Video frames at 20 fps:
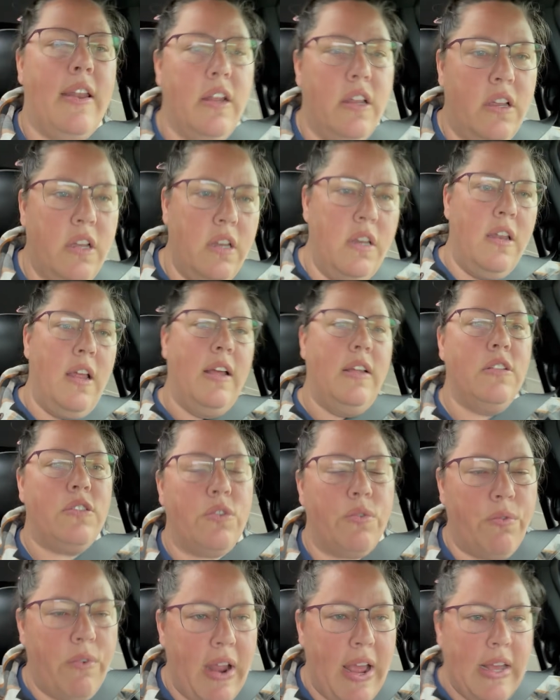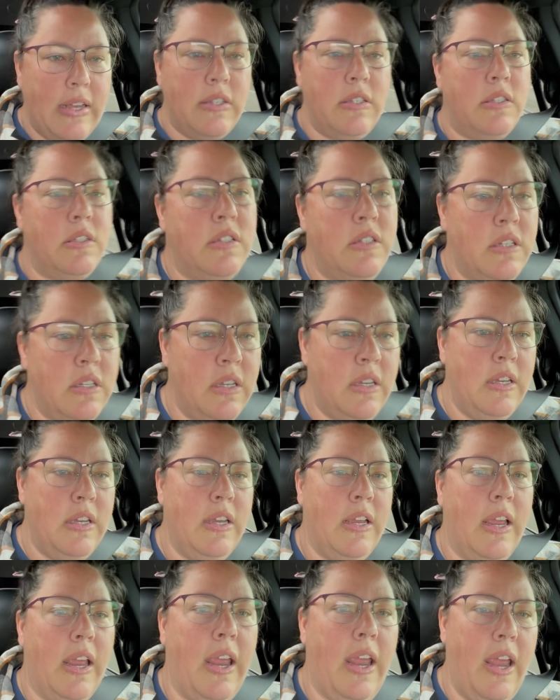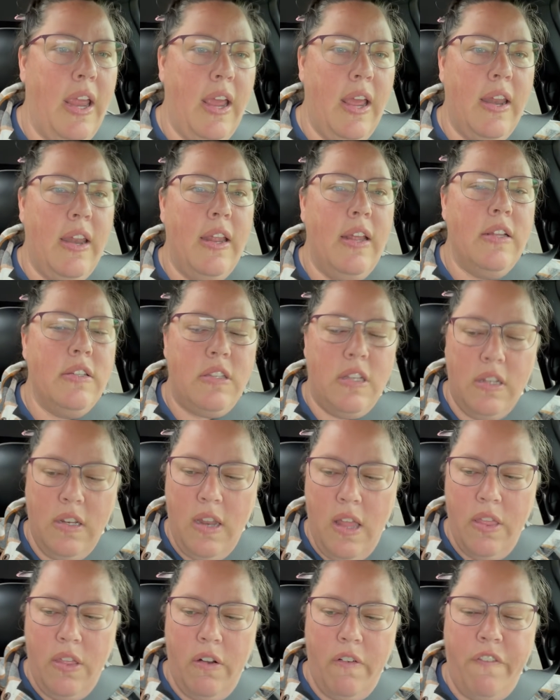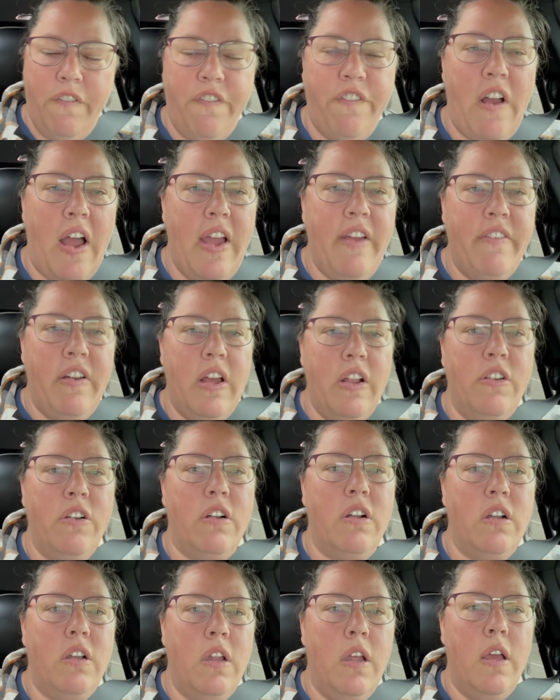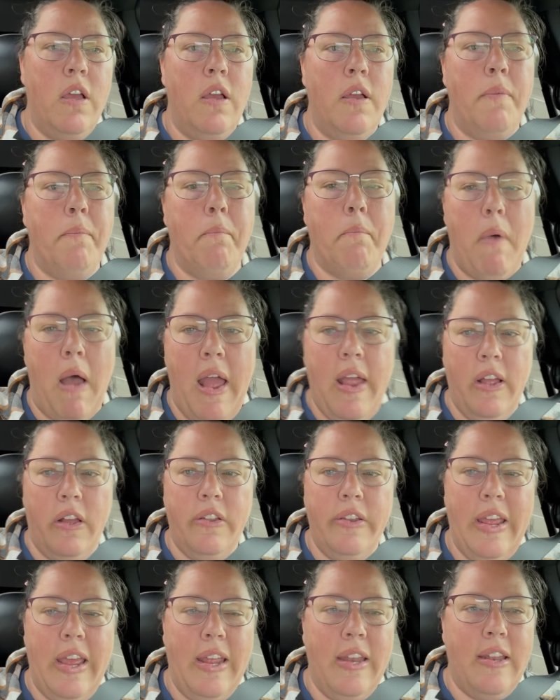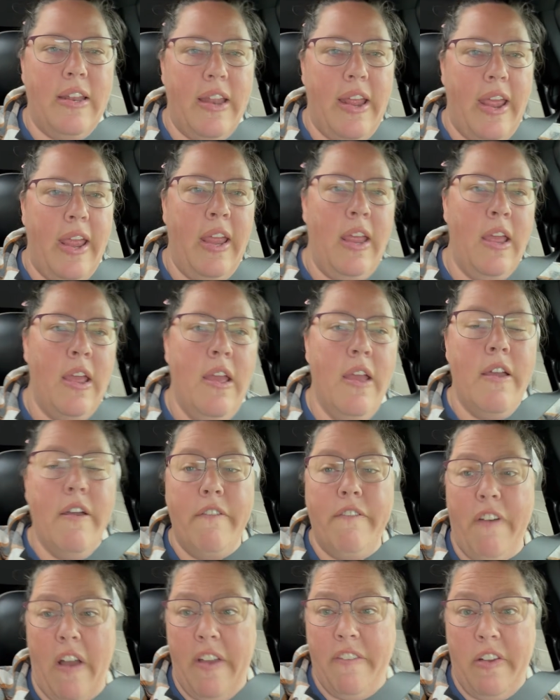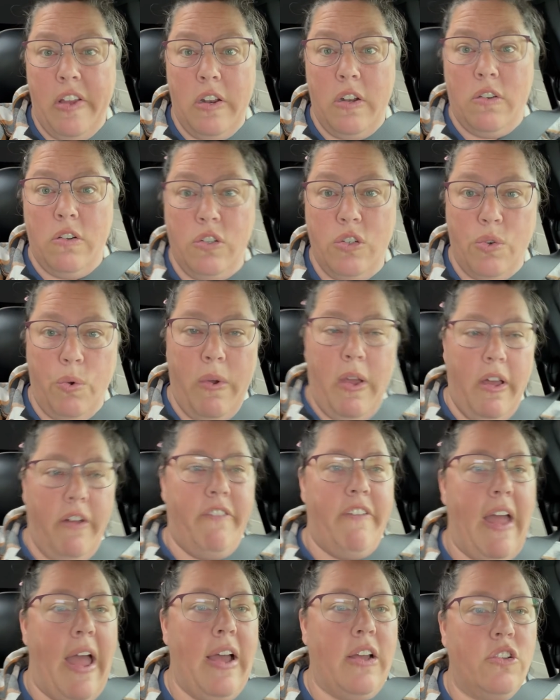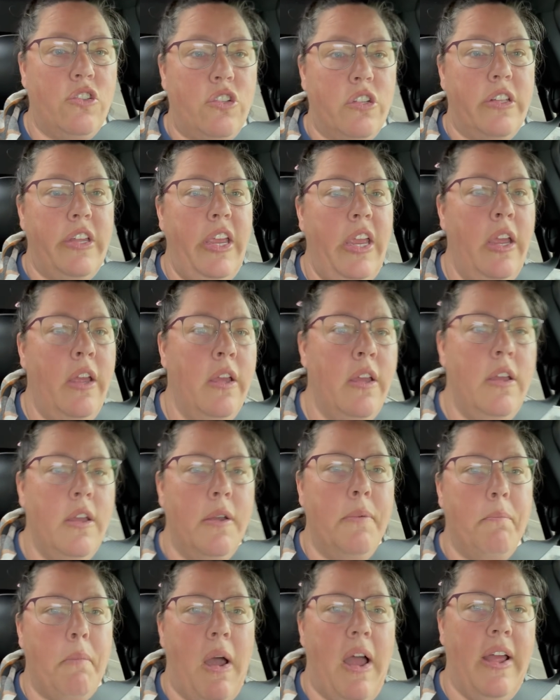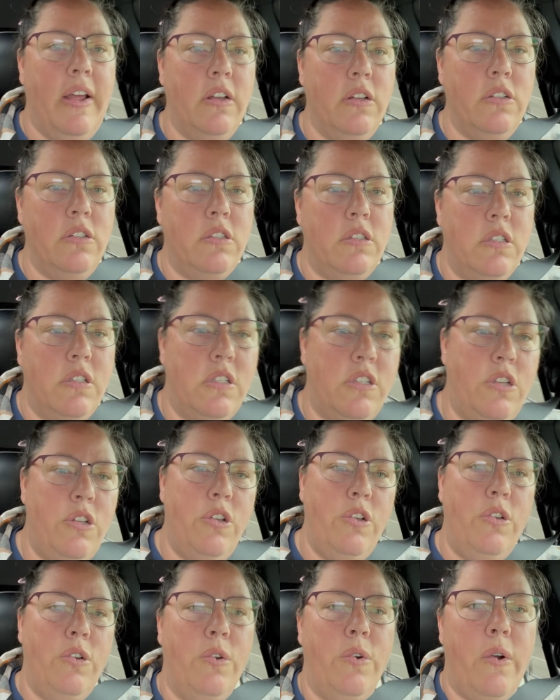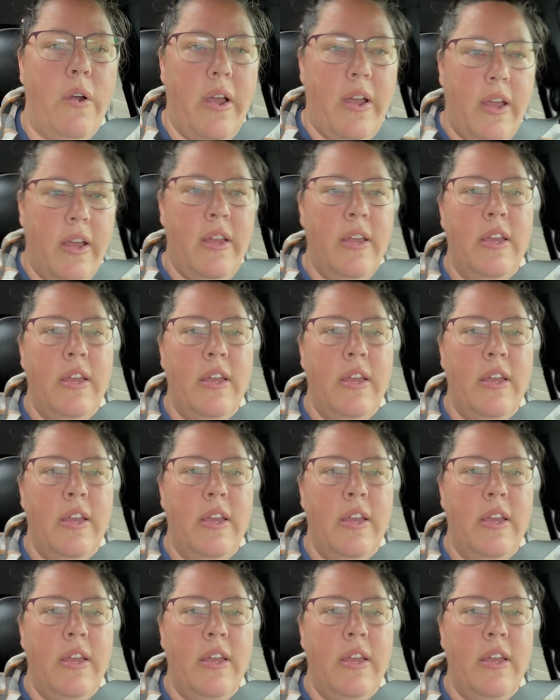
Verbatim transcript: a good night's rest, and it's another 500 mile day today, 512 actually, miles to uh,